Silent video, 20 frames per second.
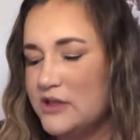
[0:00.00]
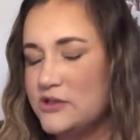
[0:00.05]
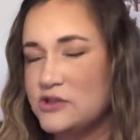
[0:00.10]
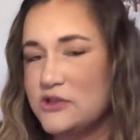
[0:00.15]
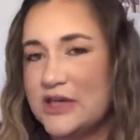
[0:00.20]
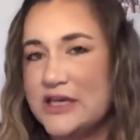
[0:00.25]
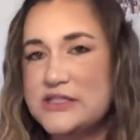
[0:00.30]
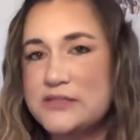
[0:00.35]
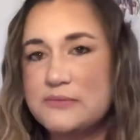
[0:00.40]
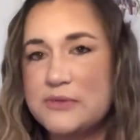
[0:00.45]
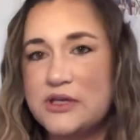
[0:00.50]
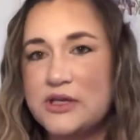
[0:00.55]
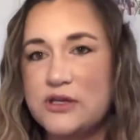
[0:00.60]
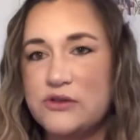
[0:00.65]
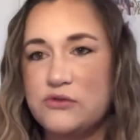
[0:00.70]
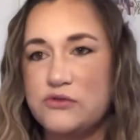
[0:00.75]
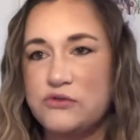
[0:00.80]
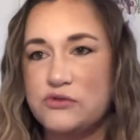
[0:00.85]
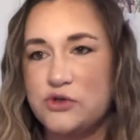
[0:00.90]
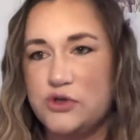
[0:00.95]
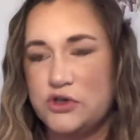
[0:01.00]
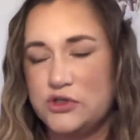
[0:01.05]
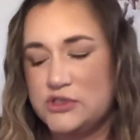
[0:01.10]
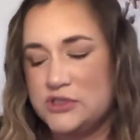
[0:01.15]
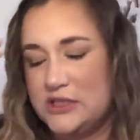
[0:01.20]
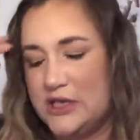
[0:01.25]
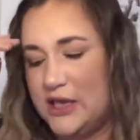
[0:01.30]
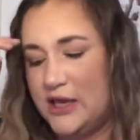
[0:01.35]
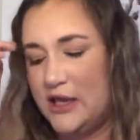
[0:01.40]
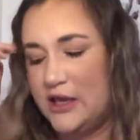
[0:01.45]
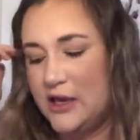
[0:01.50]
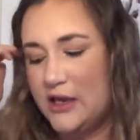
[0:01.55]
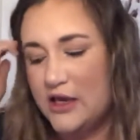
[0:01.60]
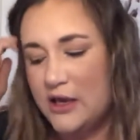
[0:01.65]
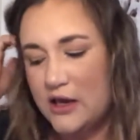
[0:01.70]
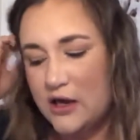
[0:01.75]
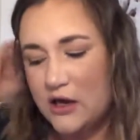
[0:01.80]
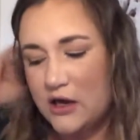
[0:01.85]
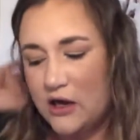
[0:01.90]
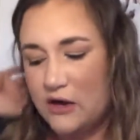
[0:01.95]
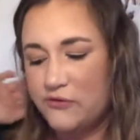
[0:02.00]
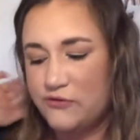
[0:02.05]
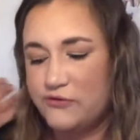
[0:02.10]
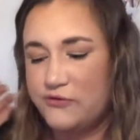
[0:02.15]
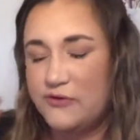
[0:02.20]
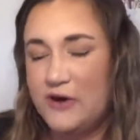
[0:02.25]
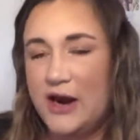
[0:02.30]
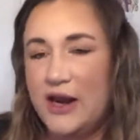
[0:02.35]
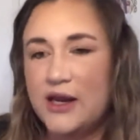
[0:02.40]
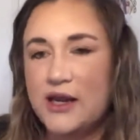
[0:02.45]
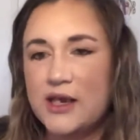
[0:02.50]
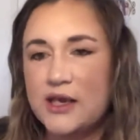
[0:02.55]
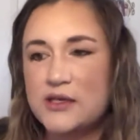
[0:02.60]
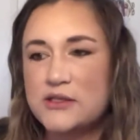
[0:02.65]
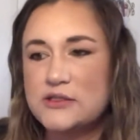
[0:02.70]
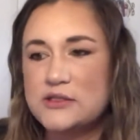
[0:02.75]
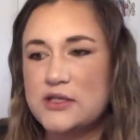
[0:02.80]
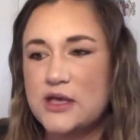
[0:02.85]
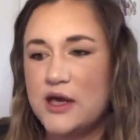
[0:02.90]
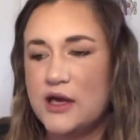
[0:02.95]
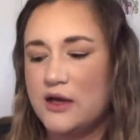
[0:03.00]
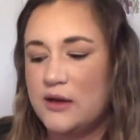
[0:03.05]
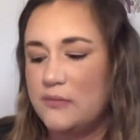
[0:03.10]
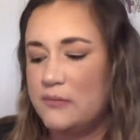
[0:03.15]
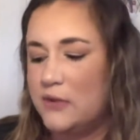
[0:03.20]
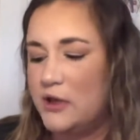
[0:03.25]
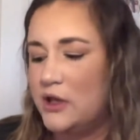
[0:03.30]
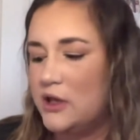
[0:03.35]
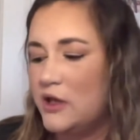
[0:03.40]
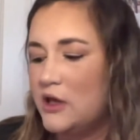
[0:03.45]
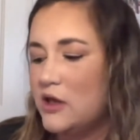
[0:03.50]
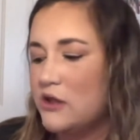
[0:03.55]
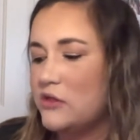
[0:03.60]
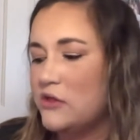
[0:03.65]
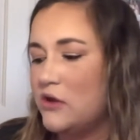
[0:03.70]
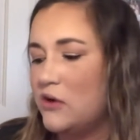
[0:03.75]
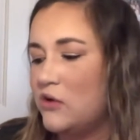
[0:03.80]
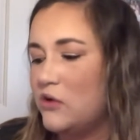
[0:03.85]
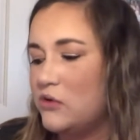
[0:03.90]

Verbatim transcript: So that's Monday through Thursday. On Fridays, um, the